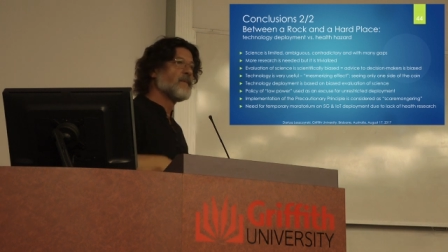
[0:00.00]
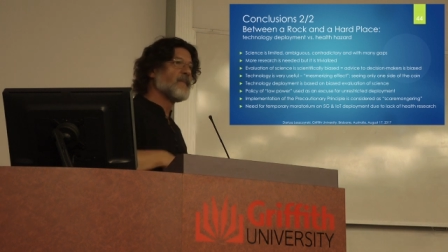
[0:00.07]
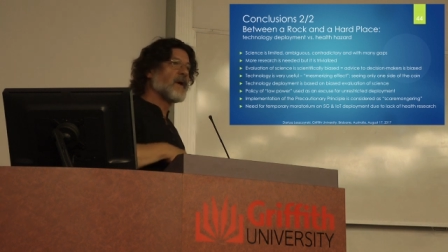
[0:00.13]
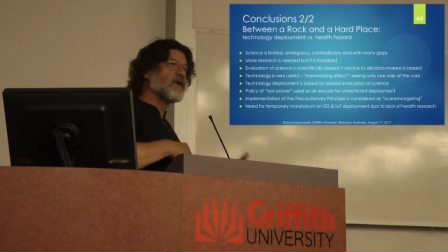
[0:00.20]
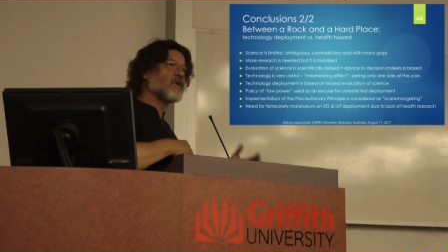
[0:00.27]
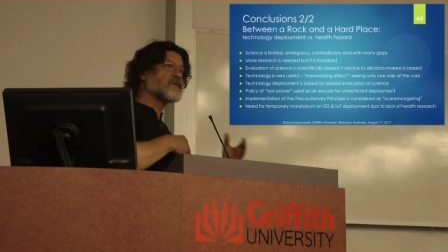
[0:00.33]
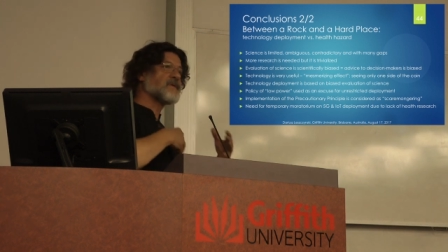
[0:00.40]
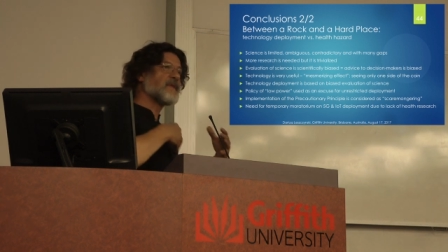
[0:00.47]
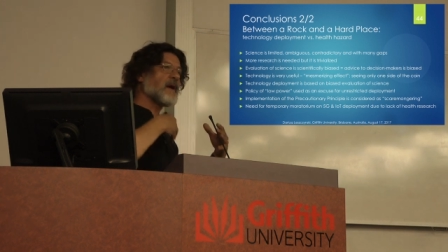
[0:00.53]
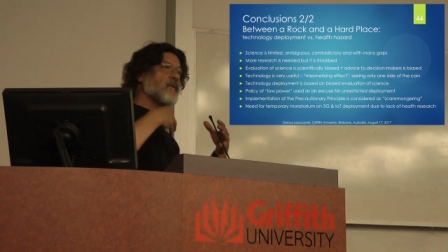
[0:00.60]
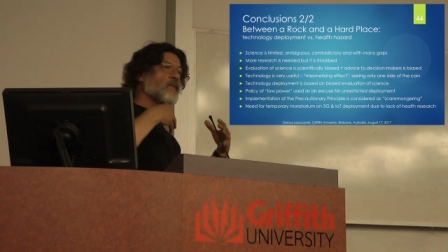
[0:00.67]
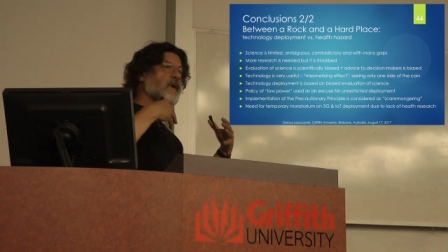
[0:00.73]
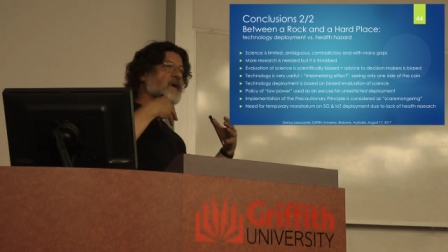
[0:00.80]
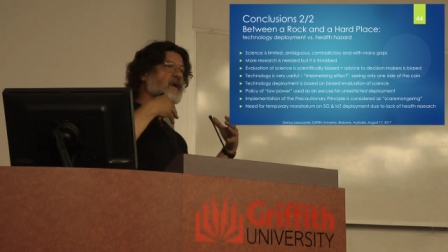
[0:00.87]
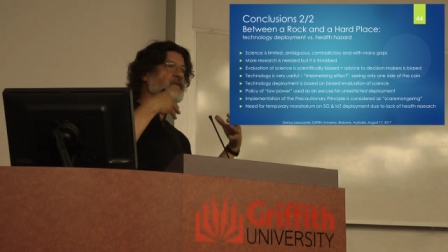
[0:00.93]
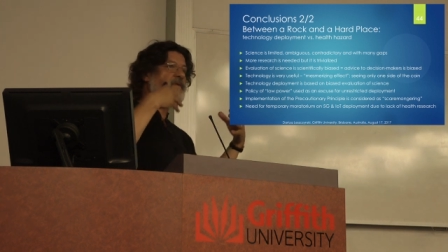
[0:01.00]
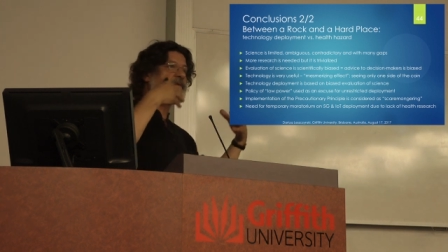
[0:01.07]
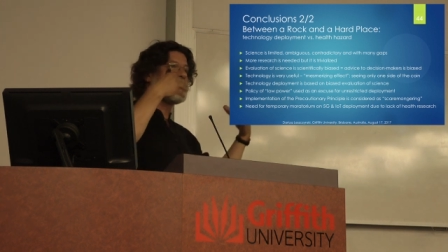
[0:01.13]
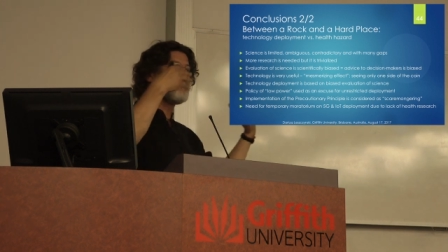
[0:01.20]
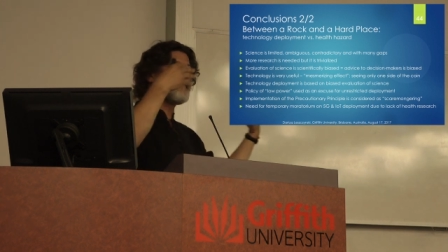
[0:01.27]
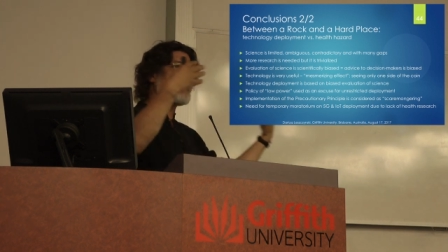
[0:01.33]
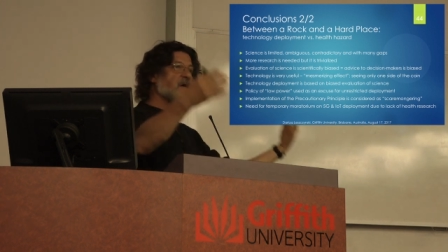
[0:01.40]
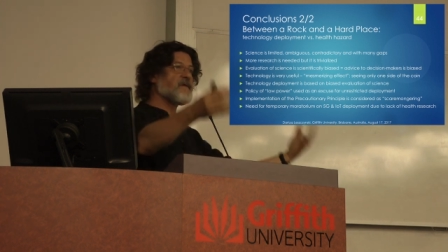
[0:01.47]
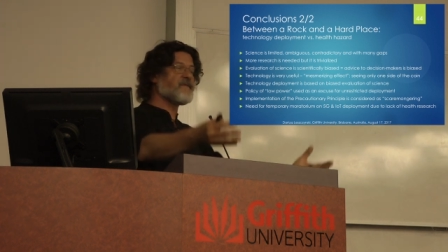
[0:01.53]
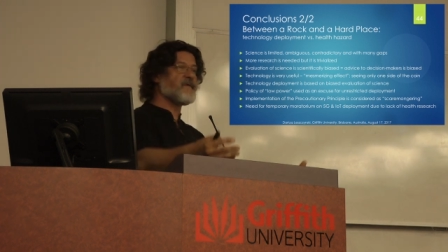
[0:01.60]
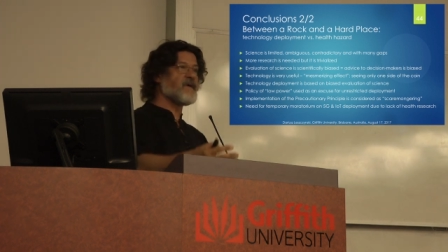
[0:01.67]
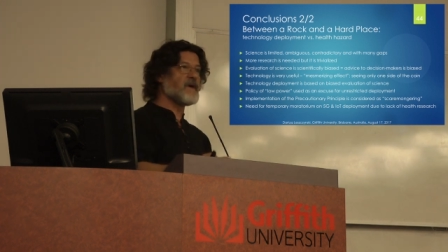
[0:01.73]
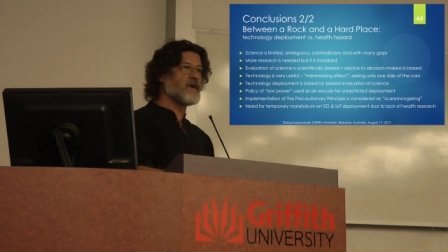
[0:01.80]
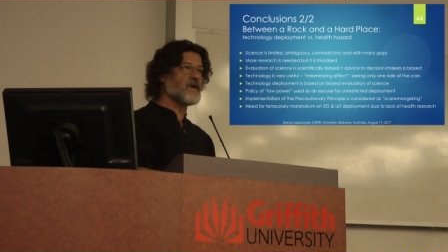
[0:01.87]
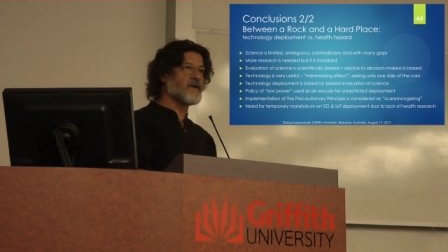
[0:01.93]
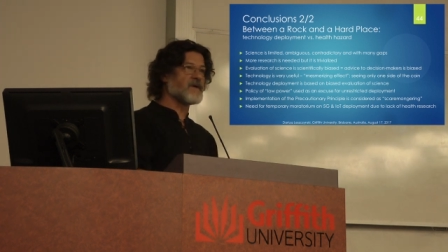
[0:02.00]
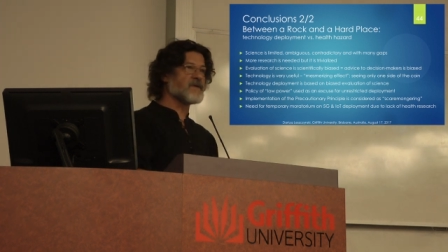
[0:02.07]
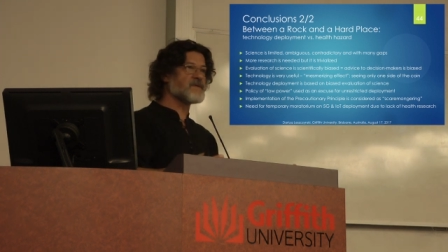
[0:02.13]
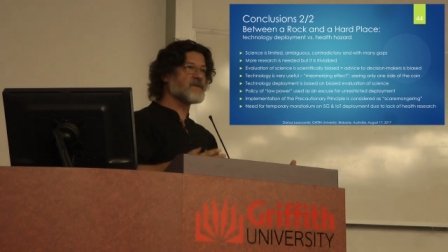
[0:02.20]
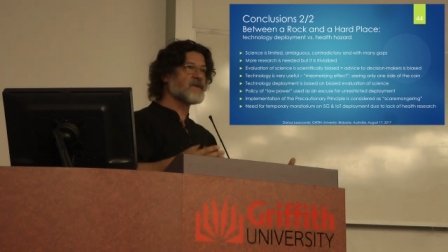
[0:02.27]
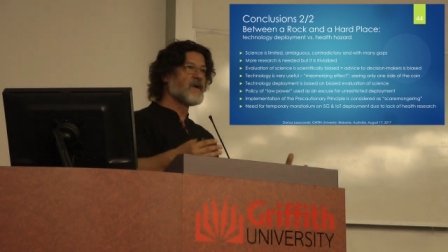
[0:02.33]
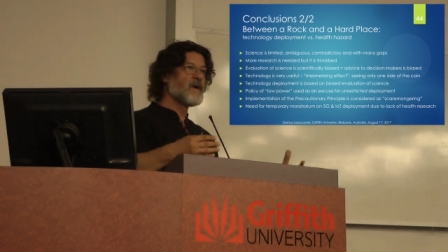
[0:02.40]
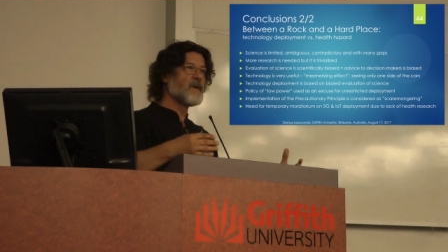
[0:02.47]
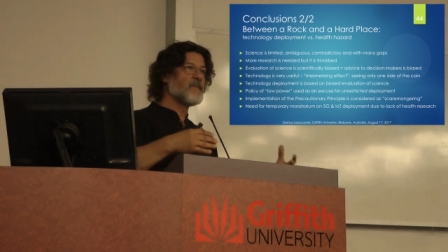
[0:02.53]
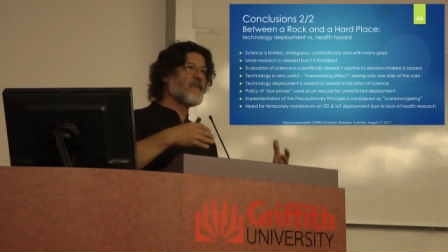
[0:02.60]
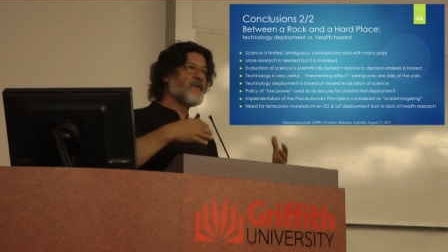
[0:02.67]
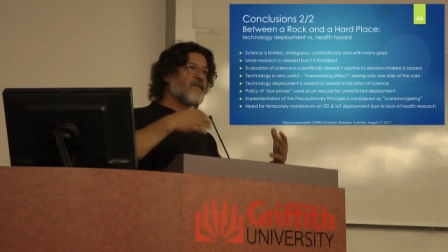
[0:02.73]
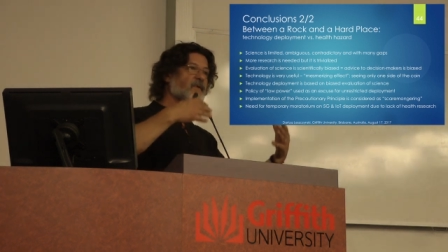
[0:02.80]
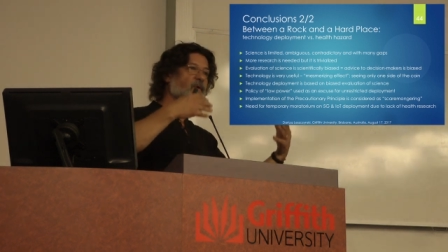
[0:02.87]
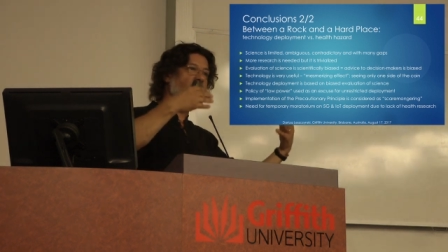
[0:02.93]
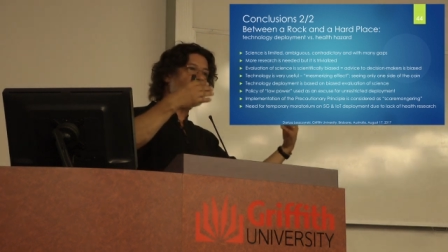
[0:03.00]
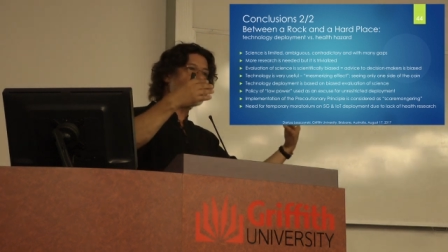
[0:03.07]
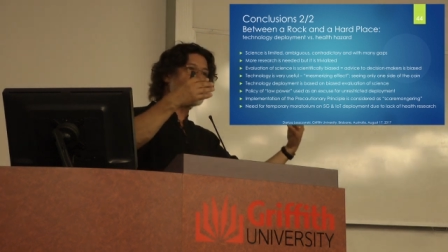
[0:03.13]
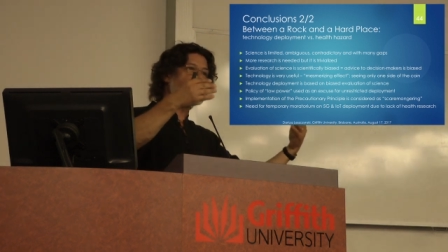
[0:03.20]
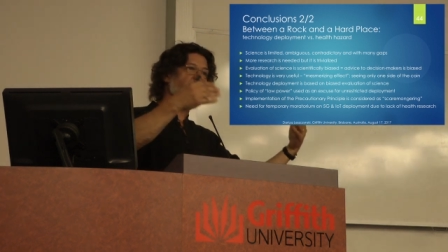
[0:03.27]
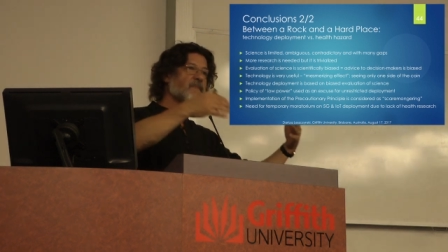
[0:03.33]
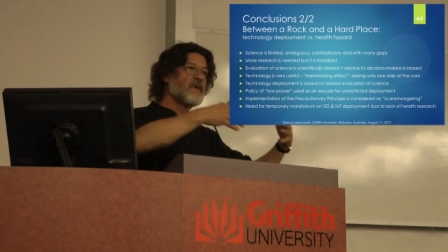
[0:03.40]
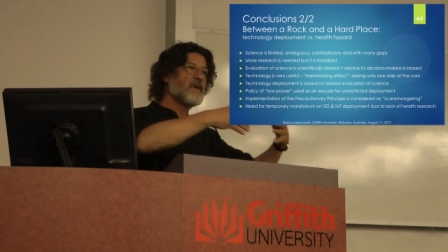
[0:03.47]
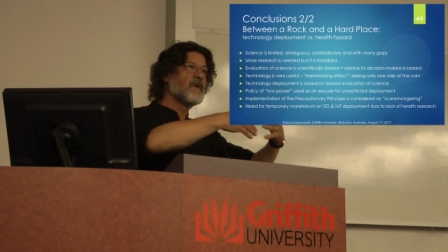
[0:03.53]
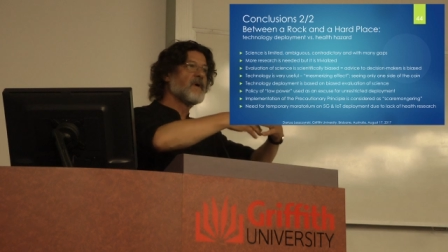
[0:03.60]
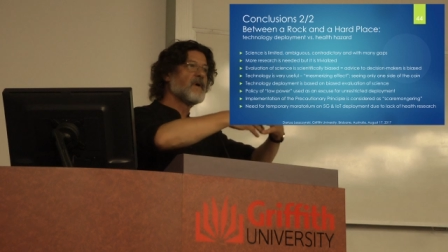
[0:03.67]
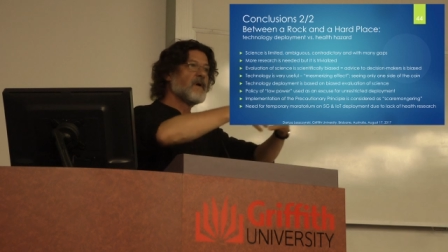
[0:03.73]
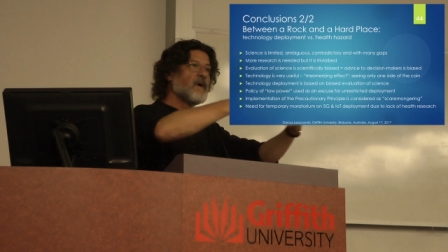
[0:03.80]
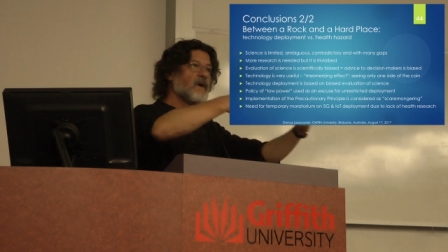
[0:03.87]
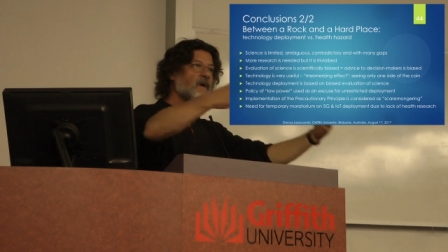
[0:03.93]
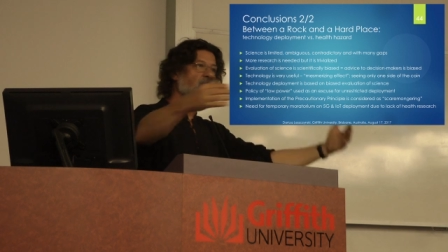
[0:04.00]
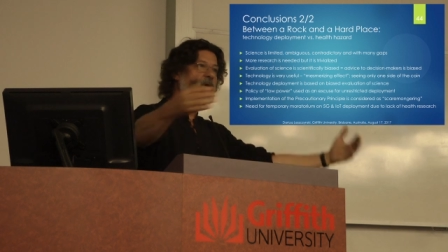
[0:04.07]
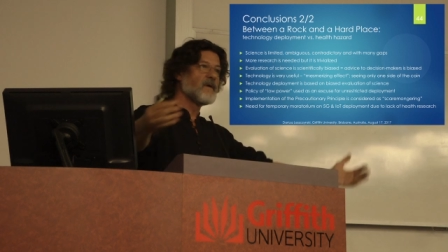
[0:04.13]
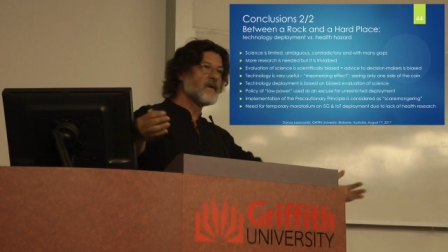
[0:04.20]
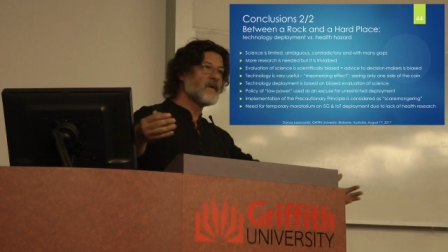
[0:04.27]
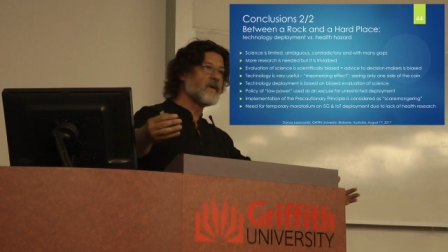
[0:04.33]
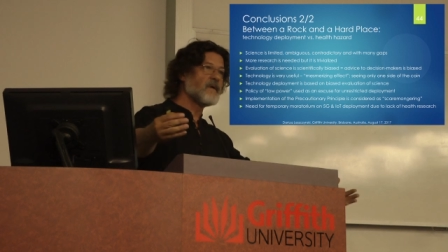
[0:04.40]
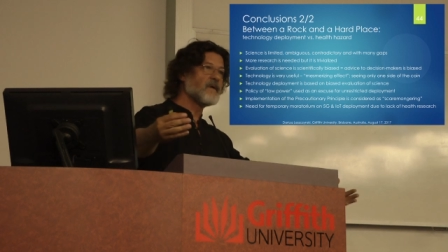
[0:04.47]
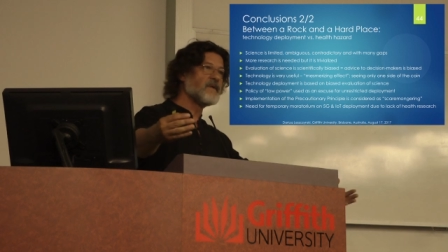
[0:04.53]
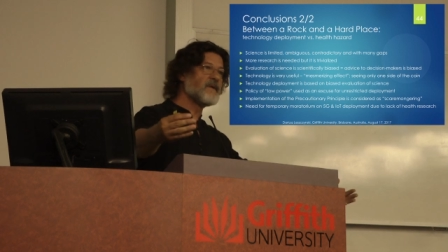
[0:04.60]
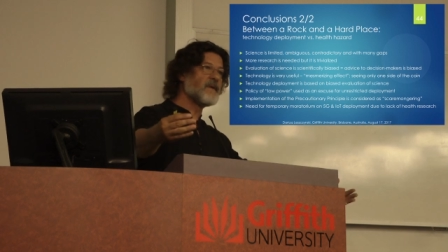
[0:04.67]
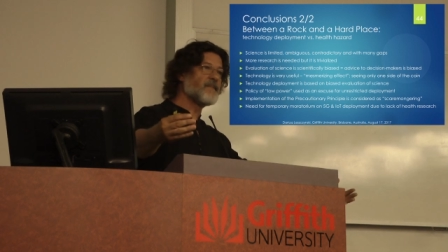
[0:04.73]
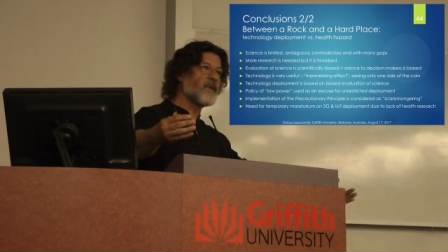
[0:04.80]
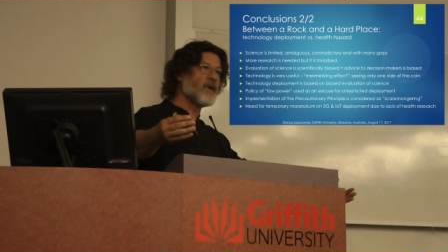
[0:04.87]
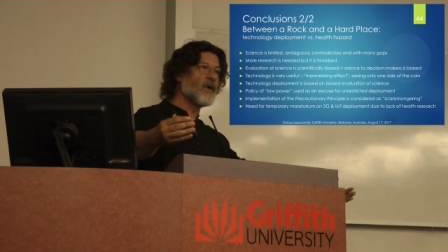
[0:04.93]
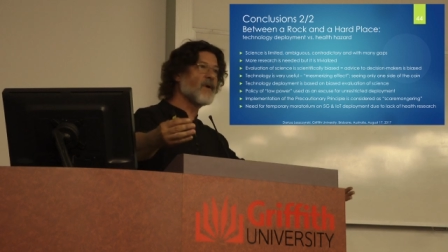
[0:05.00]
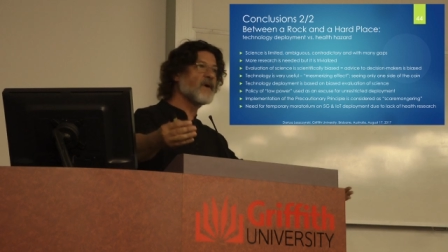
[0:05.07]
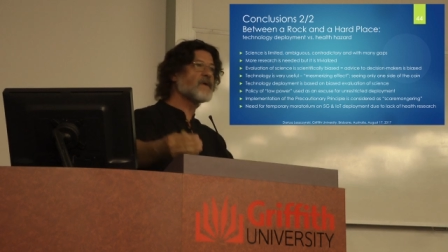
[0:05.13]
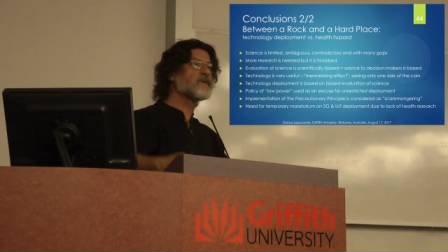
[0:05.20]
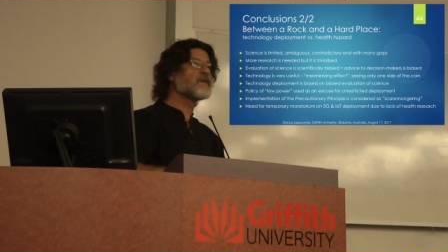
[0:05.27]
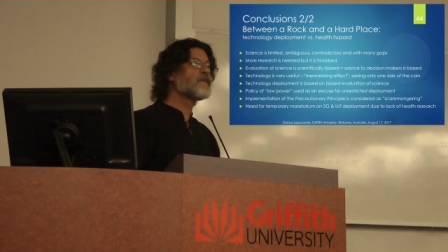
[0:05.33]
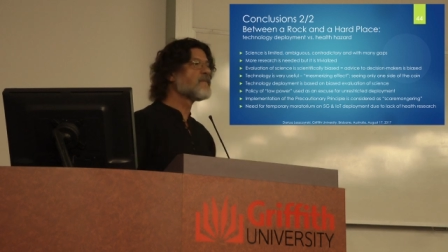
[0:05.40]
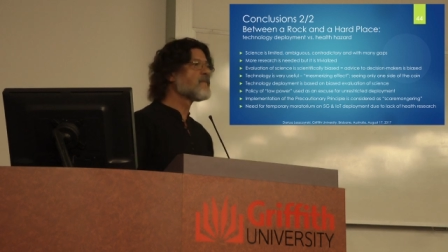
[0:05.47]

Because now we have five years before it is deployed,